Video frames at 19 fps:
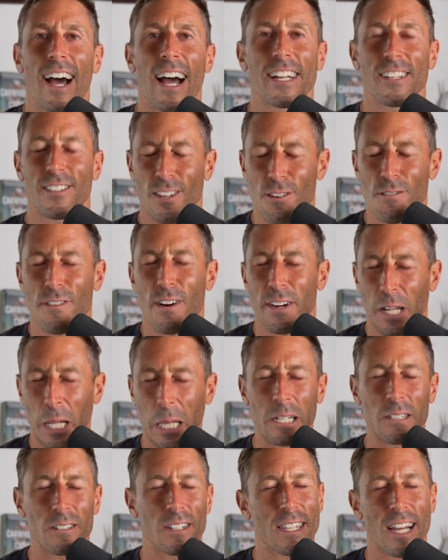I can tell you very
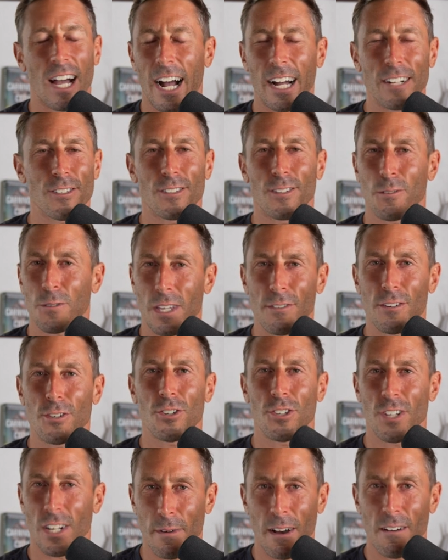clearly the Hadza don't give a
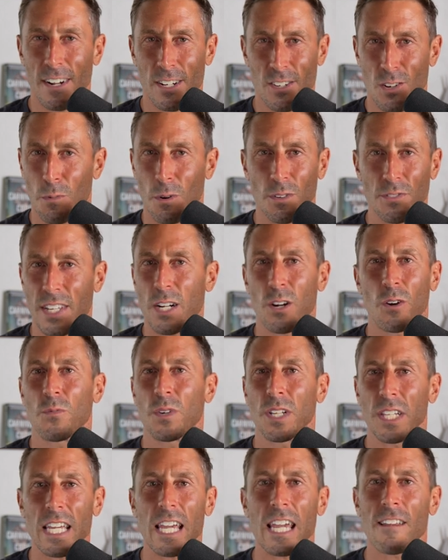shit about vegetables. They don't
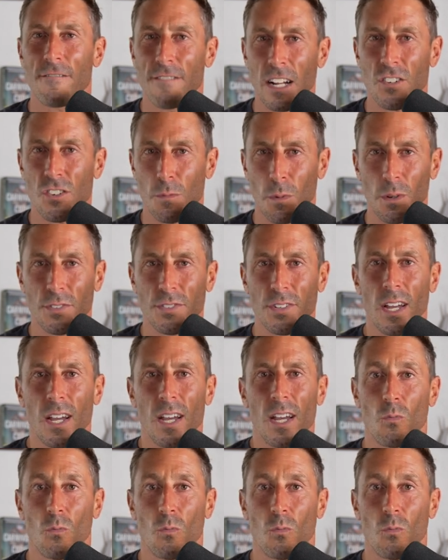really eat vegetables.